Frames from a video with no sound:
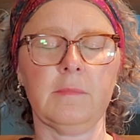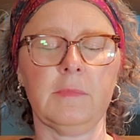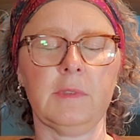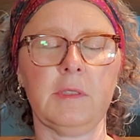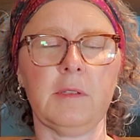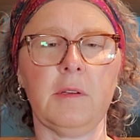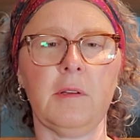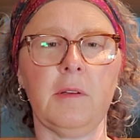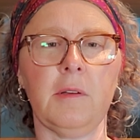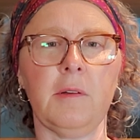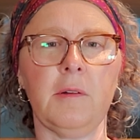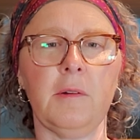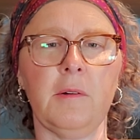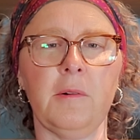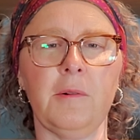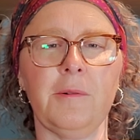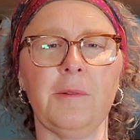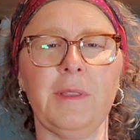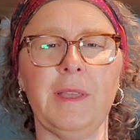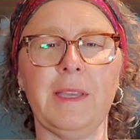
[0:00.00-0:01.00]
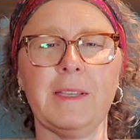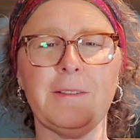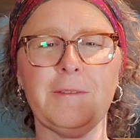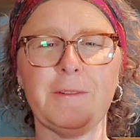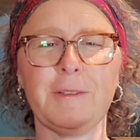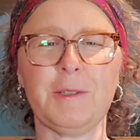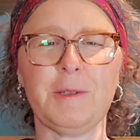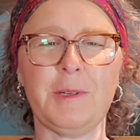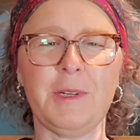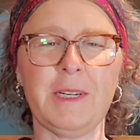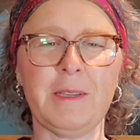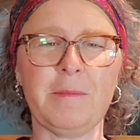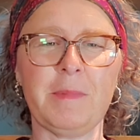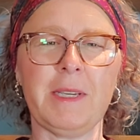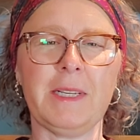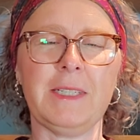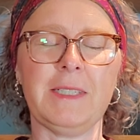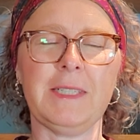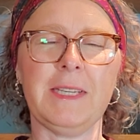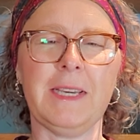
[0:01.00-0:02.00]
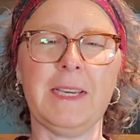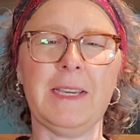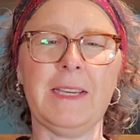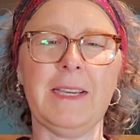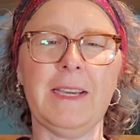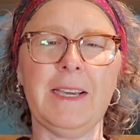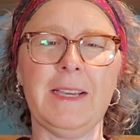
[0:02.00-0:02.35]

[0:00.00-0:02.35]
So thanks for joining me today.